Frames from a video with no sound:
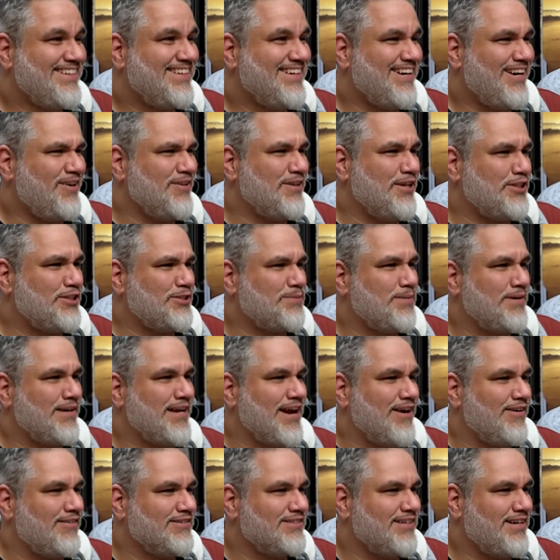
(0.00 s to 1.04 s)
Oh, they just put
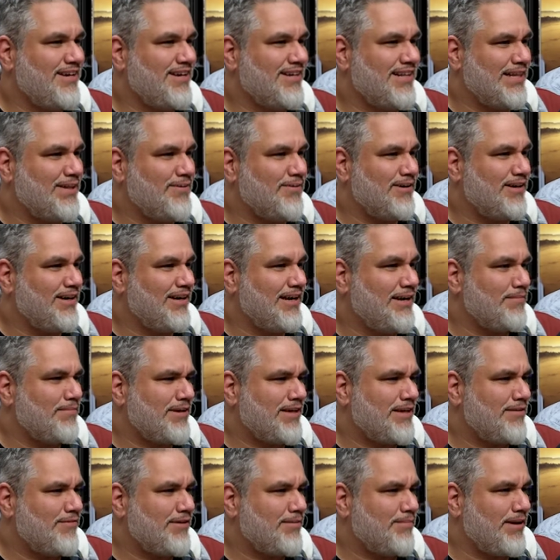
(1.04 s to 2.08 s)
counters on it? I thought they were going to
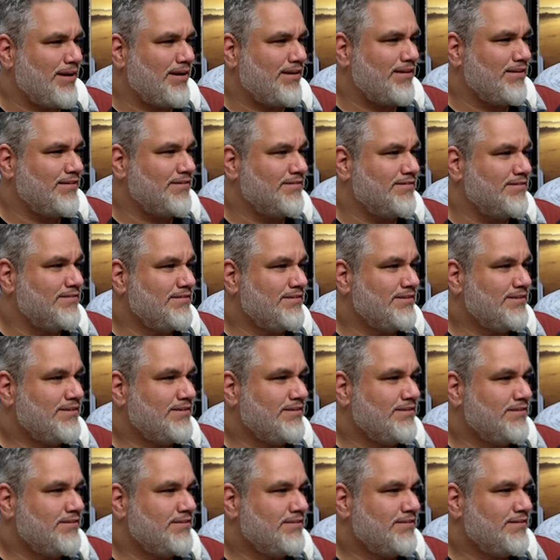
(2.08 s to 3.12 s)
get rid of my clue.
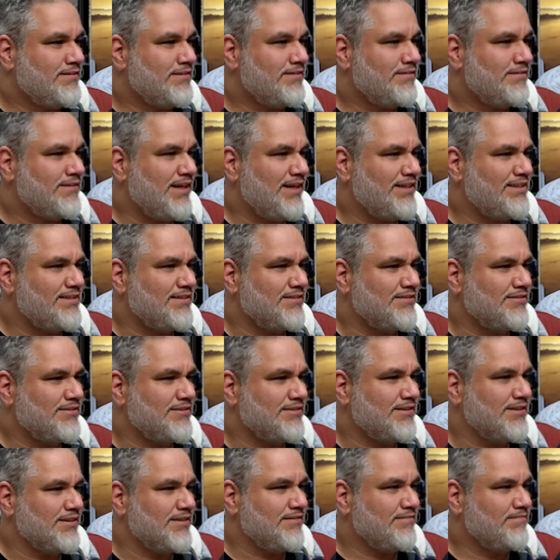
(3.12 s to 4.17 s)
That's
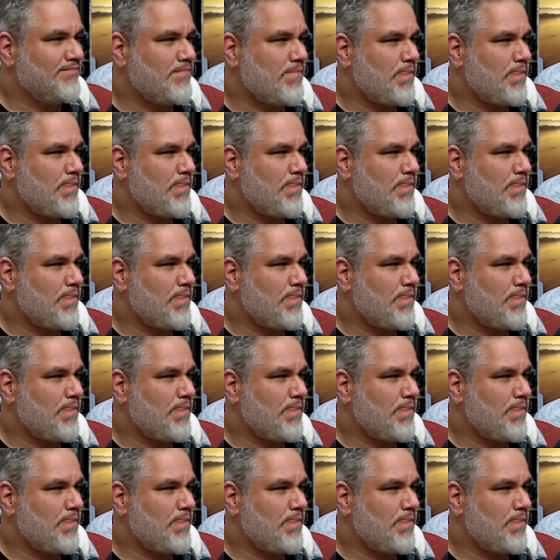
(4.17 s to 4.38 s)
interesting.